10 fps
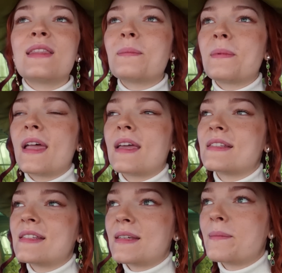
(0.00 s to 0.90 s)
The plant
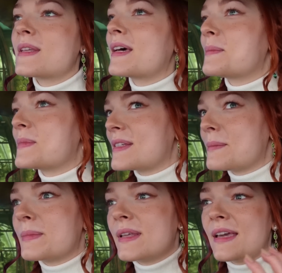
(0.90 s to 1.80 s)
sometimes
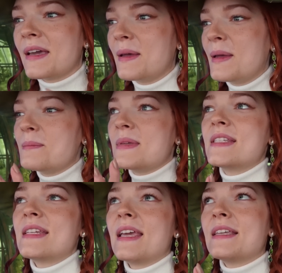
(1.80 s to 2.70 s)
simply
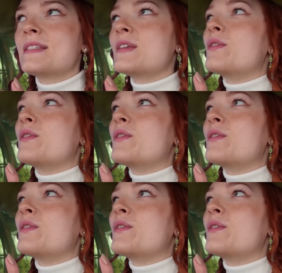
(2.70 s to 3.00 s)
mistakes